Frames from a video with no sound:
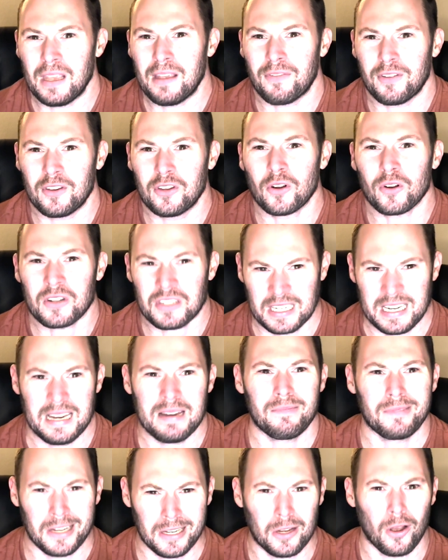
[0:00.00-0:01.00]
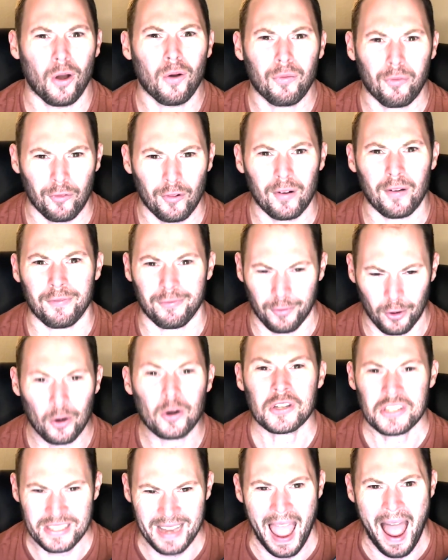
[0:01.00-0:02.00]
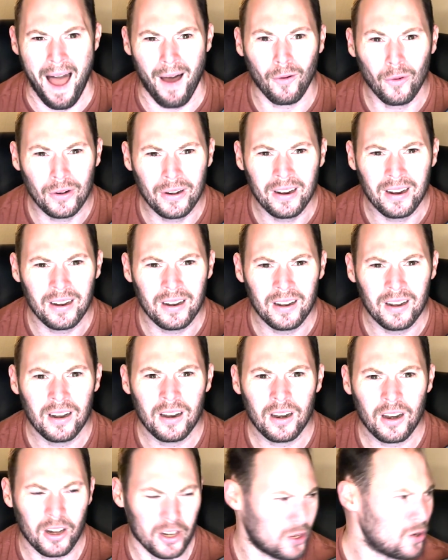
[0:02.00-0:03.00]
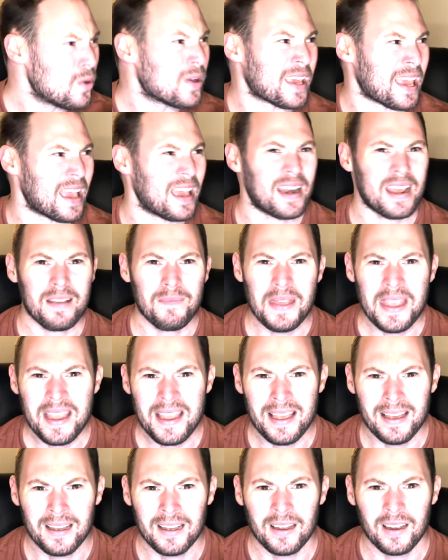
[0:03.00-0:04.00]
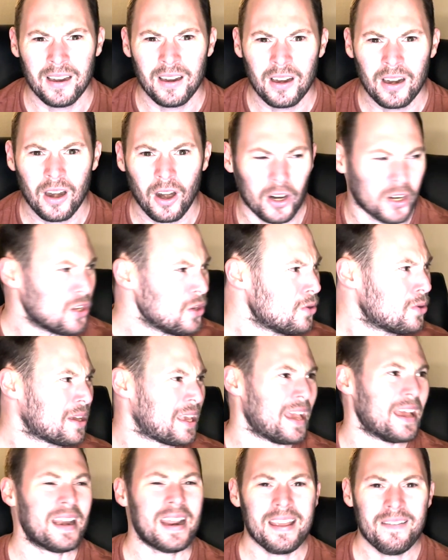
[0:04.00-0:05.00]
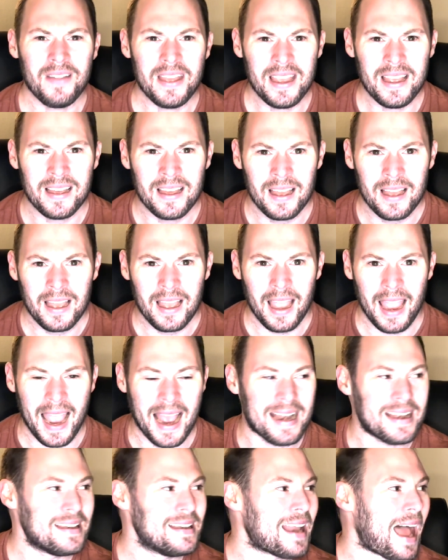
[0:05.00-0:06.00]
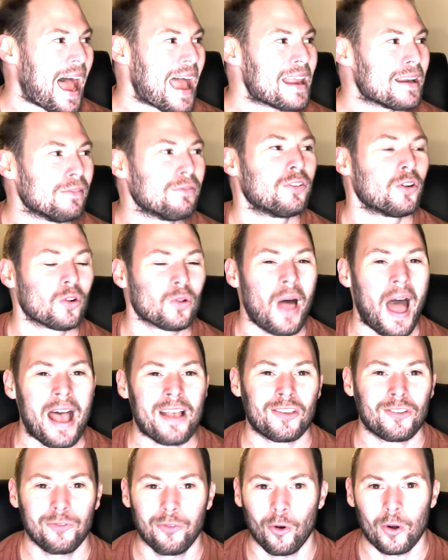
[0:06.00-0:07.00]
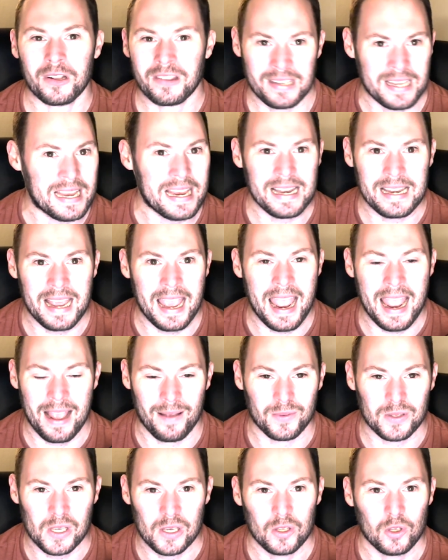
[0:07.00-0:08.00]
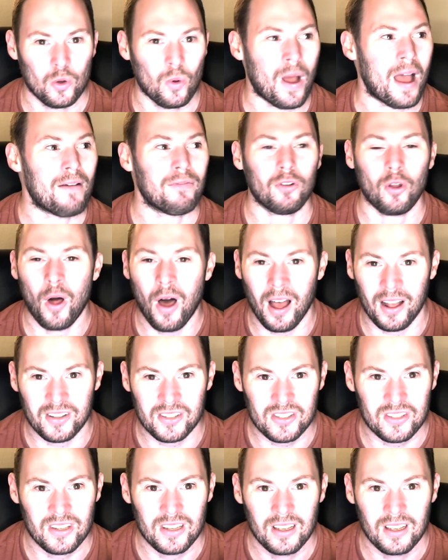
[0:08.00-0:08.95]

in your team to go for a first down? Are you kidding me? Are you kidding me? And 9 of your last 14 games you have lost.